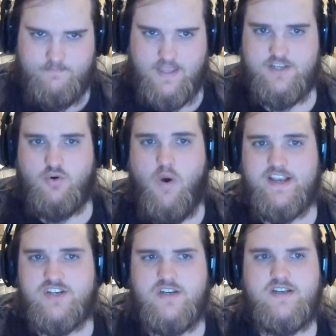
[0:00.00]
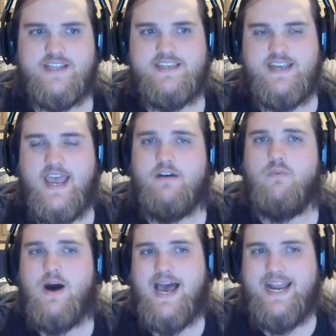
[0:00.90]
is questioned to this day of
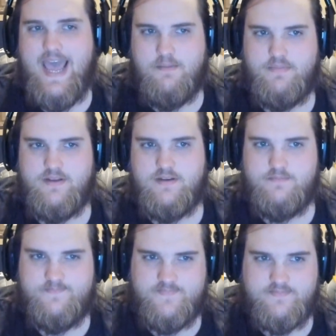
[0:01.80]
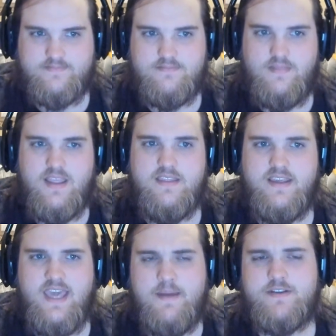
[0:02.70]
why it happened. The
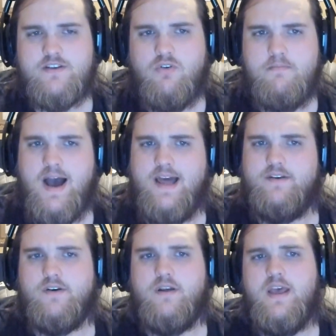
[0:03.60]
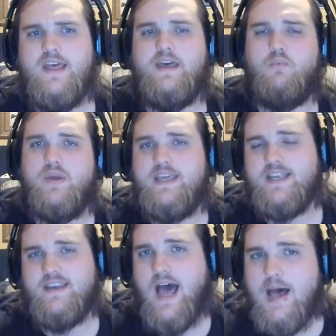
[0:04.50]
game is a reminder that we
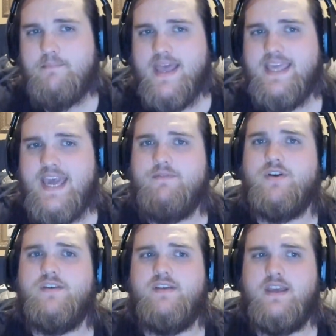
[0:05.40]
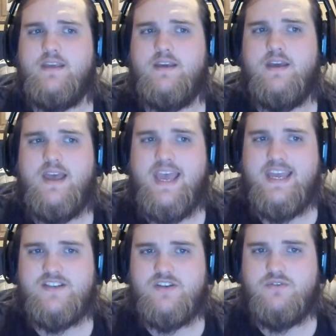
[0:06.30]
cannot make everything
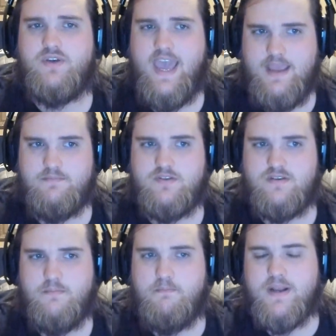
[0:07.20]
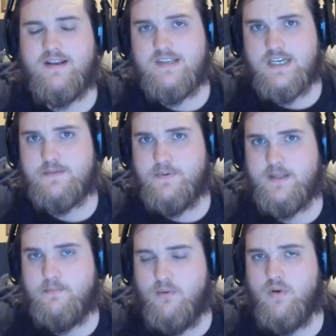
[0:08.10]
in 2 games, but it does bring
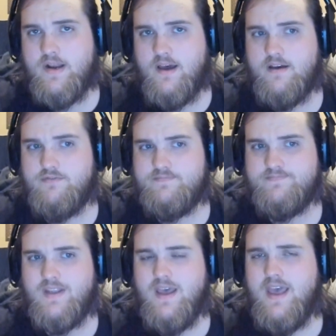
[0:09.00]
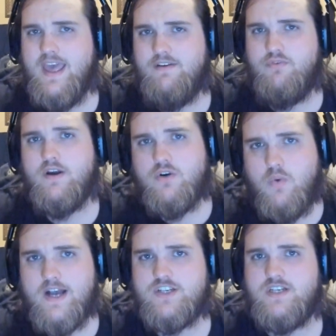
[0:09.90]
the point of, if we are
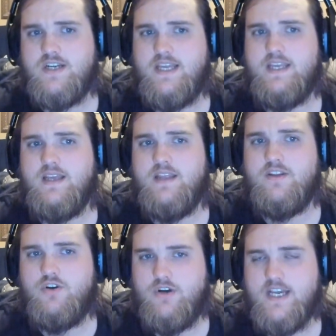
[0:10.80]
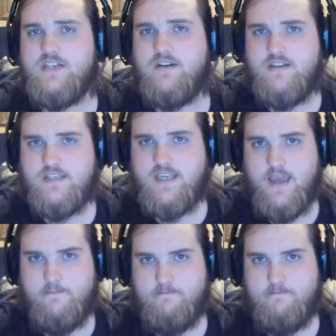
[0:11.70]
questioning the creation of this game,